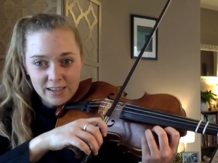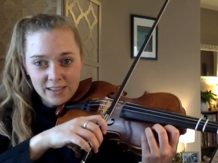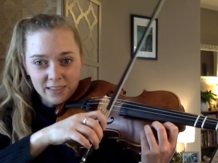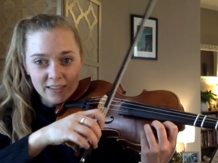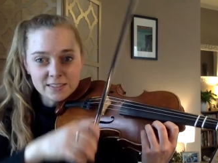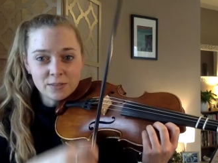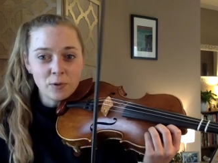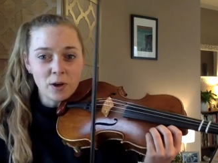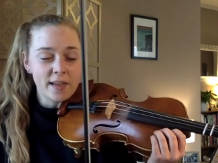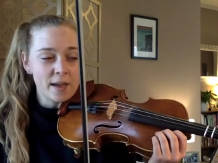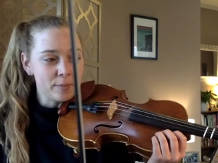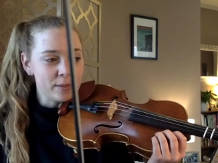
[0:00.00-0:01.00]
Listen while
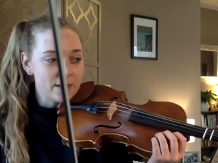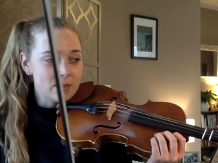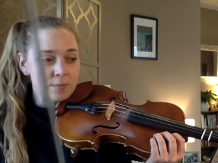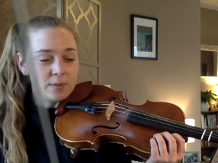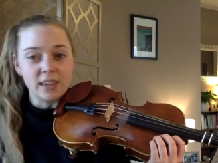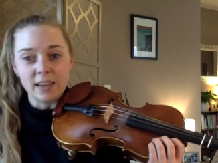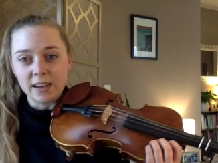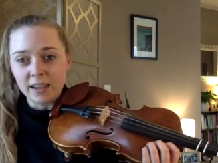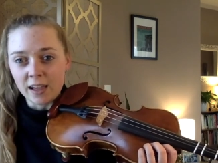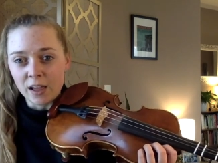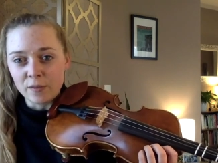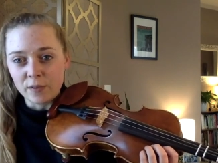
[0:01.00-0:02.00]
I play the beginning
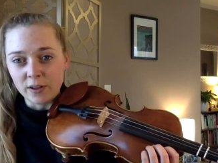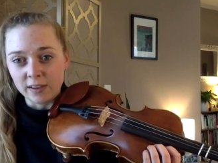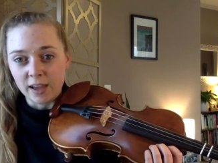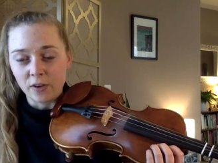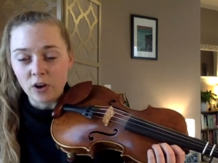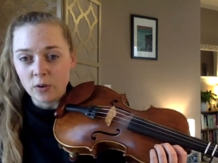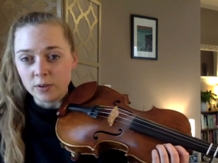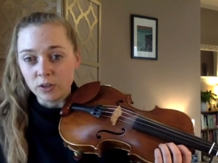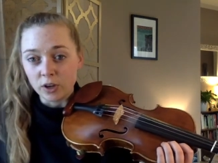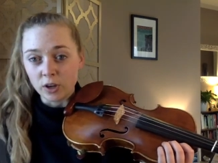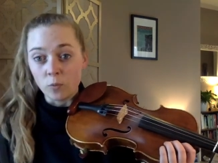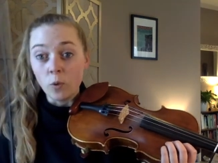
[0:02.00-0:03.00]
of Allegro, and you
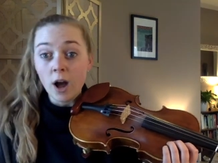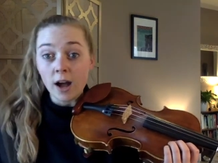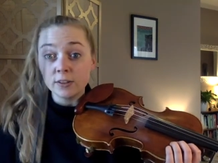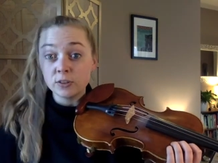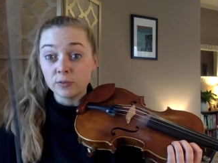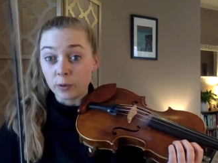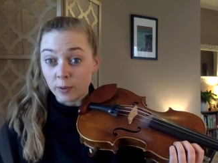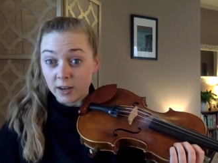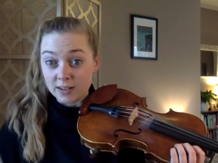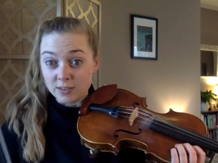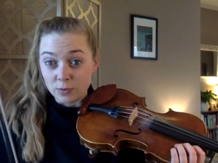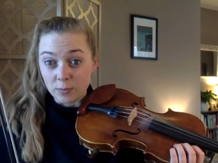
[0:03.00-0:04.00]
can watch for when
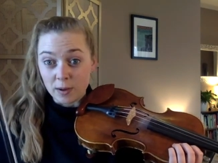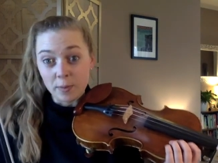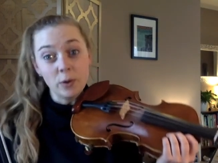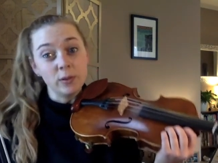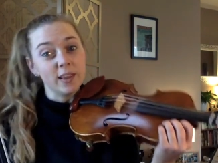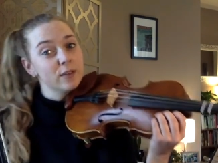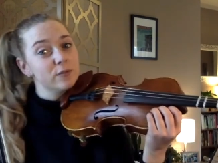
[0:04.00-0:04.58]
I do my bow lift.